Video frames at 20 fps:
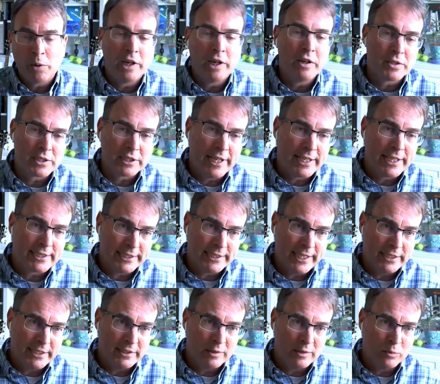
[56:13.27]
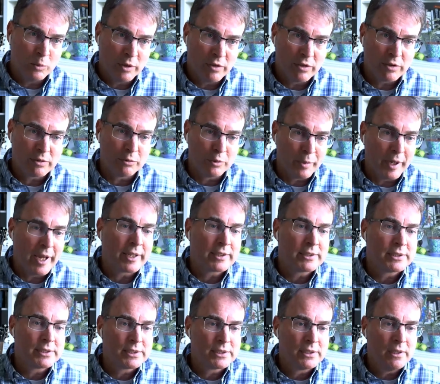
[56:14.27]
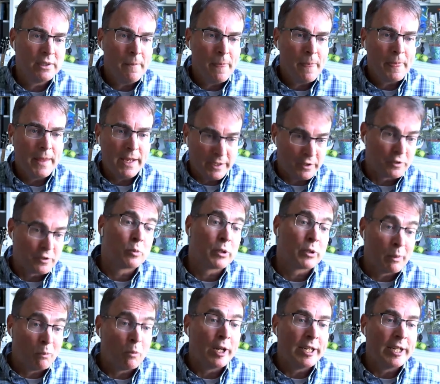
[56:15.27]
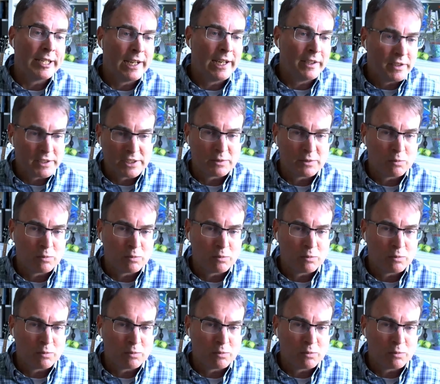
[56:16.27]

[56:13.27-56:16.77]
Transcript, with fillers: okay, here's the last thing I did with group X, and here's what I'm waiting on.